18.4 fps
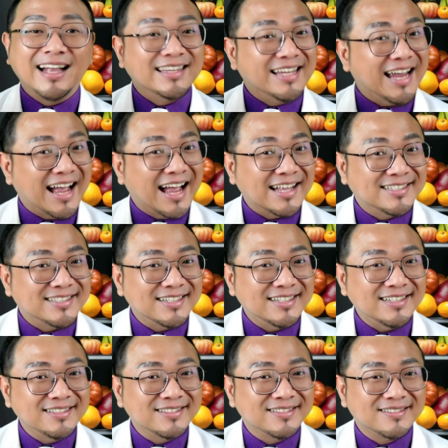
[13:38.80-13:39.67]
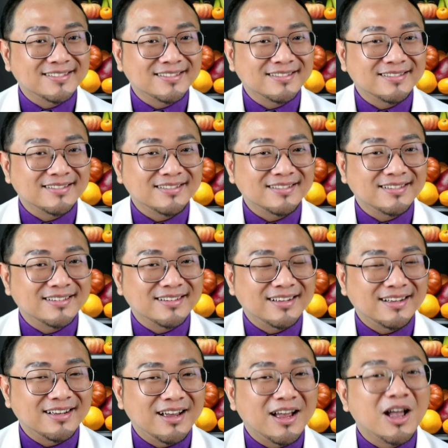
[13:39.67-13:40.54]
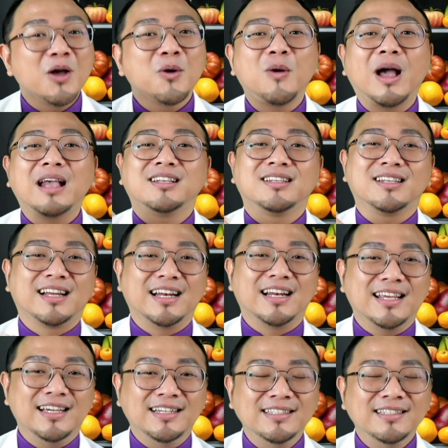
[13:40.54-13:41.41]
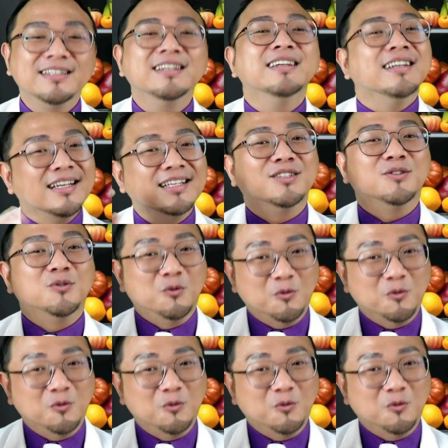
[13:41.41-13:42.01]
The answer, quite clear, is